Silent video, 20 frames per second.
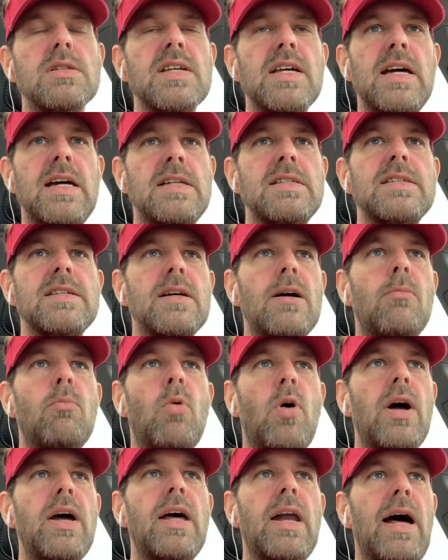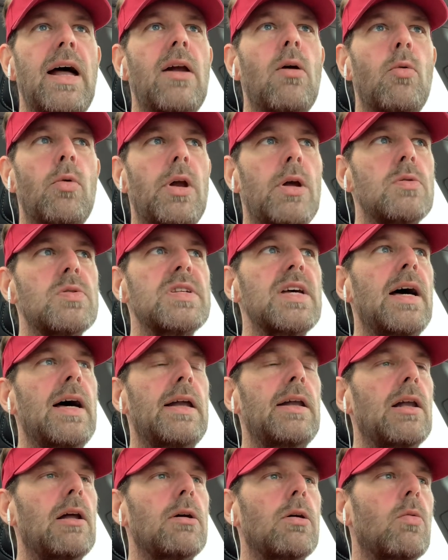in some way, and I don't know
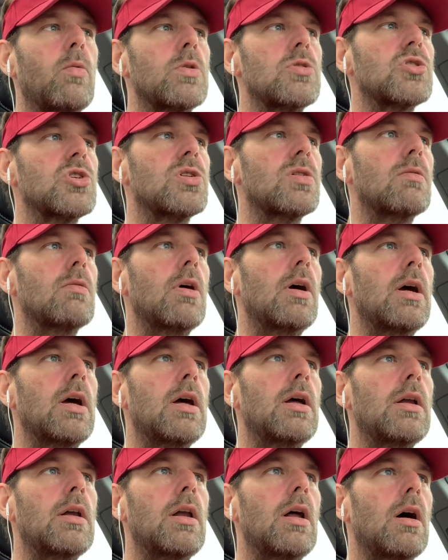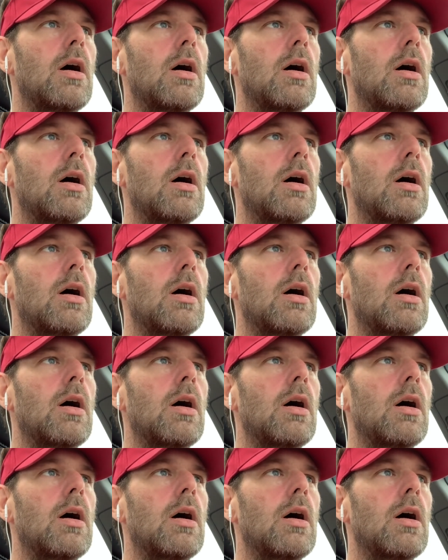sign language. And